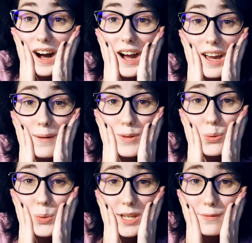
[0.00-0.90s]
I have to
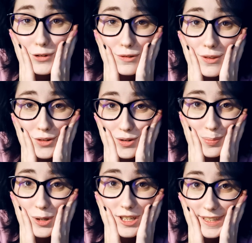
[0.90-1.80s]
wait for the third
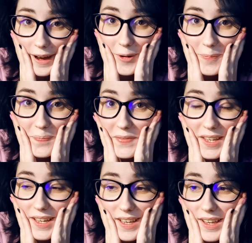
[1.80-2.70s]
book now.
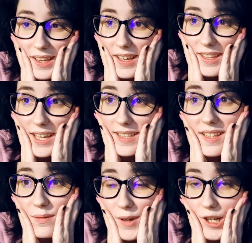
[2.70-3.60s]
And that's
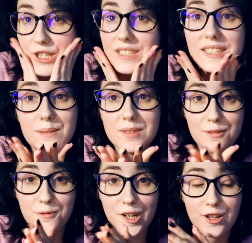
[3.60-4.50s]
unfair. It seems
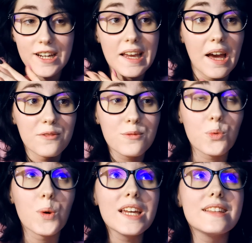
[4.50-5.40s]
unfair. I can't
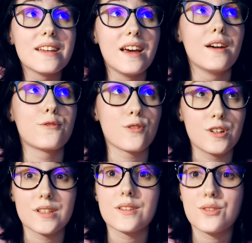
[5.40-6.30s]
wait for
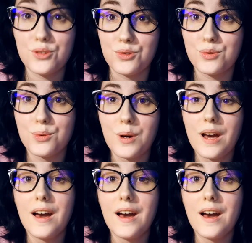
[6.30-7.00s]
it to